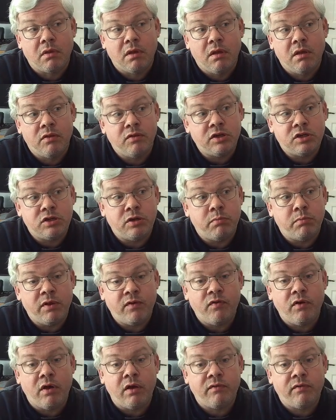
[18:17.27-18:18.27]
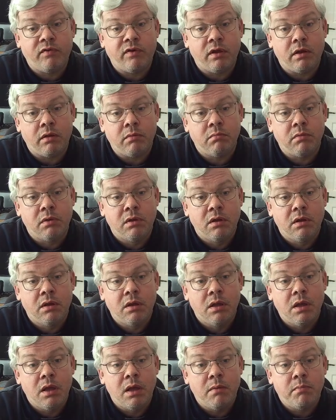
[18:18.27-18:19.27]
This should be fine for him.
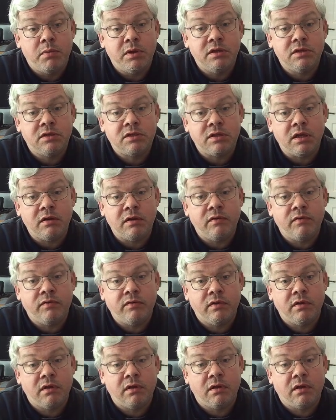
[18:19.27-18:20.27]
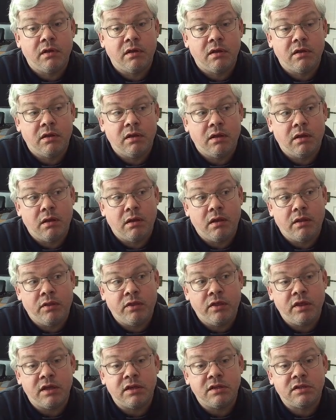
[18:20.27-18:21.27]
But instead of
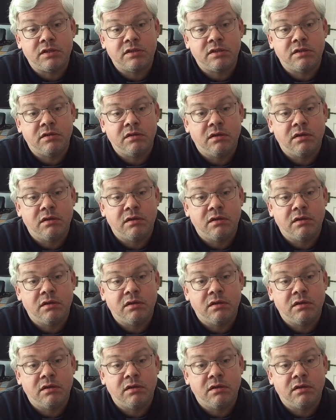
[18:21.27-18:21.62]
this,